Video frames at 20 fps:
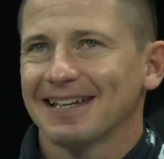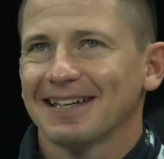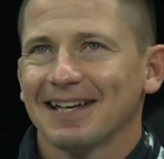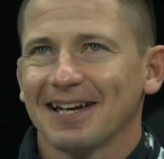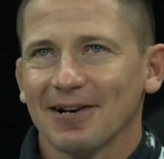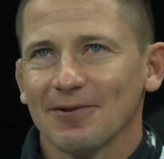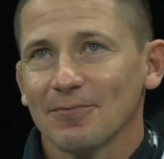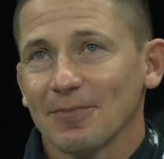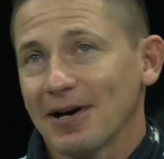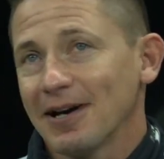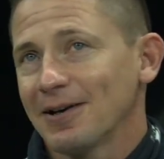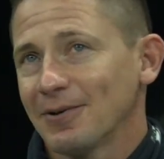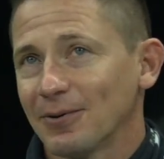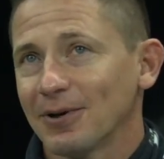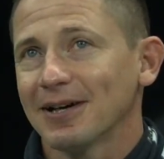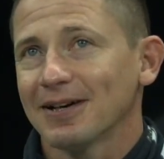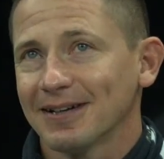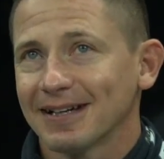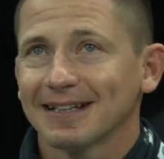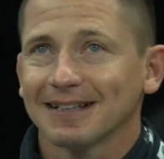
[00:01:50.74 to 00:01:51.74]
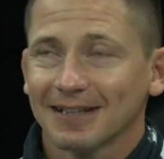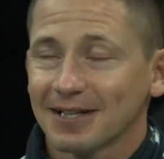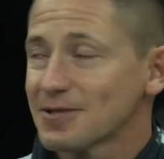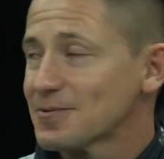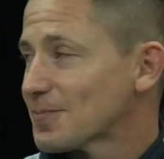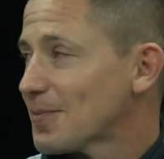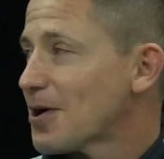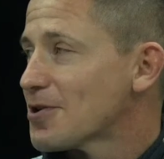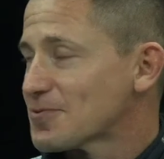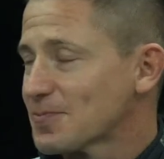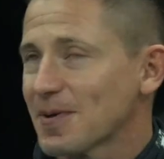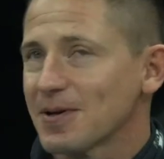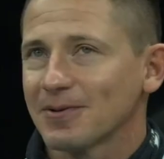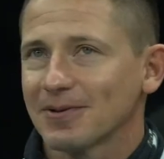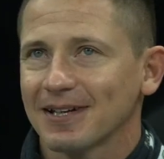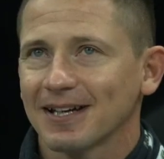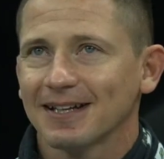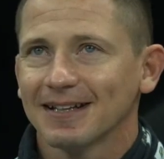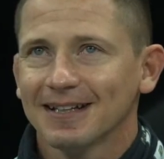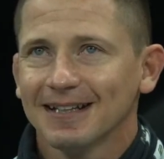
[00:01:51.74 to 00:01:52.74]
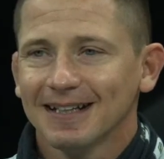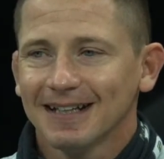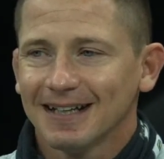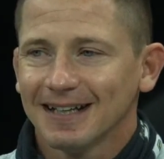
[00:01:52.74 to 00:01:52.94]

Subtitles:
Yeah, well, at least most people, yeah.